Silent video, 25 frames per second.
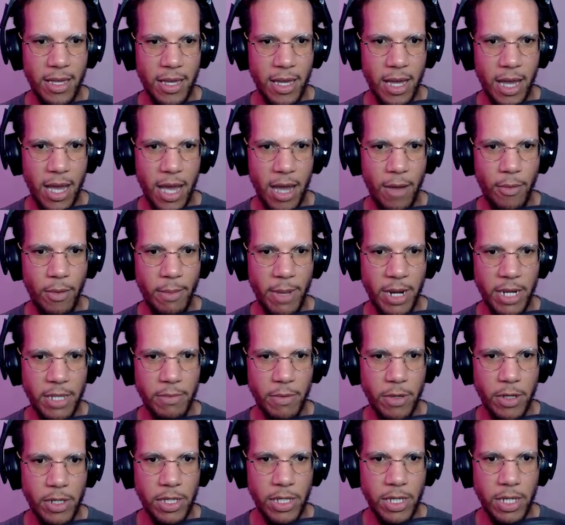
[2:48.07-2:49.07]
Uh, we might as
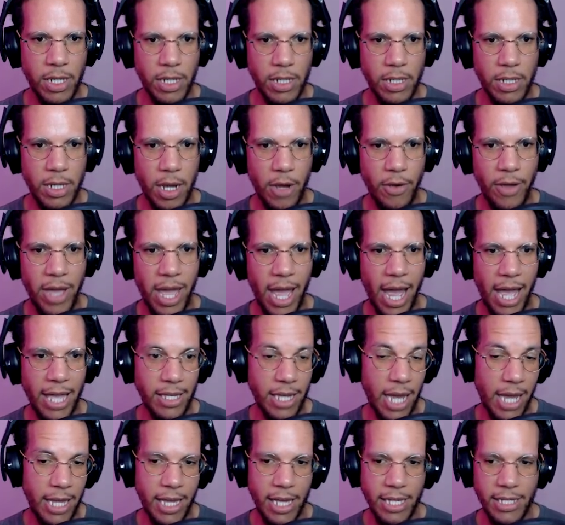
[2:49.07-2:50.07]
well clean. Okay,
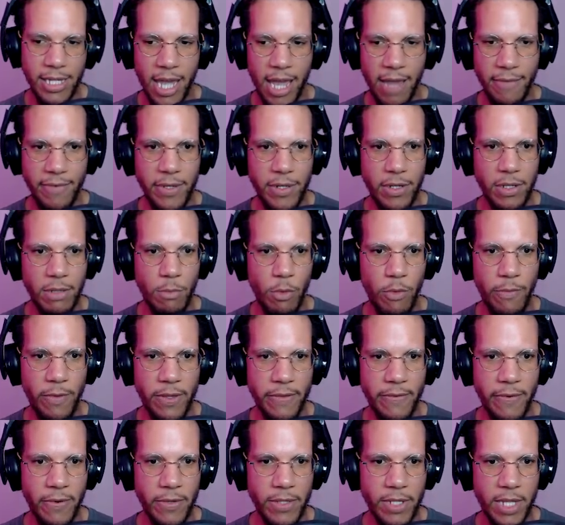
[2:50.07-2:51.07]
I, I guess I have to do the movies
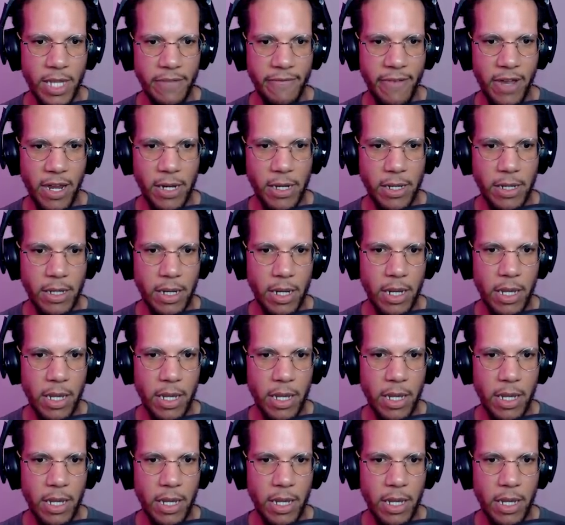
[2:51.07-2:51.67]
first. That's fine.